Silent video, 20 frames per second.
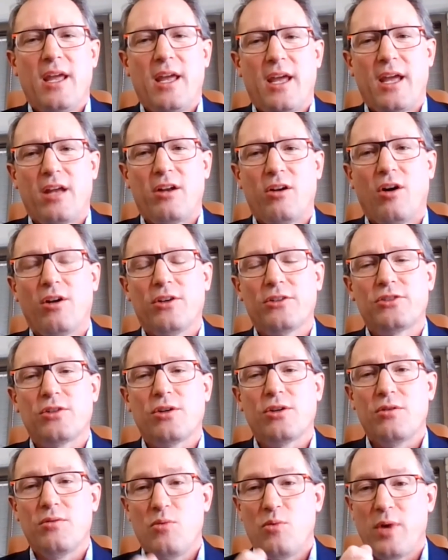and
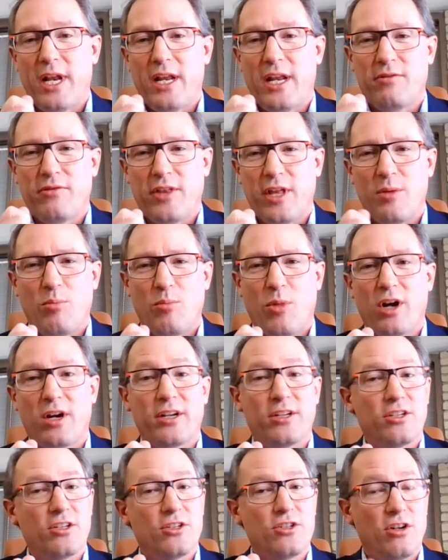also waiting for that
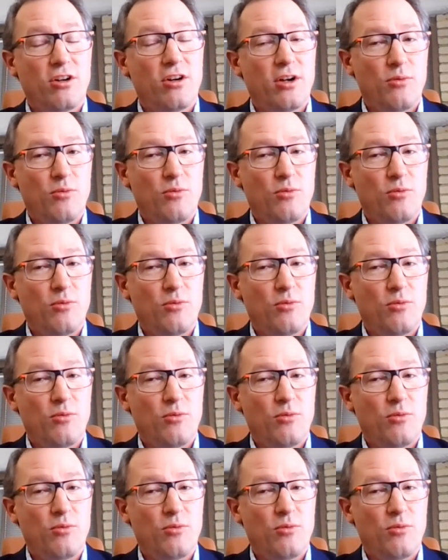market to turn.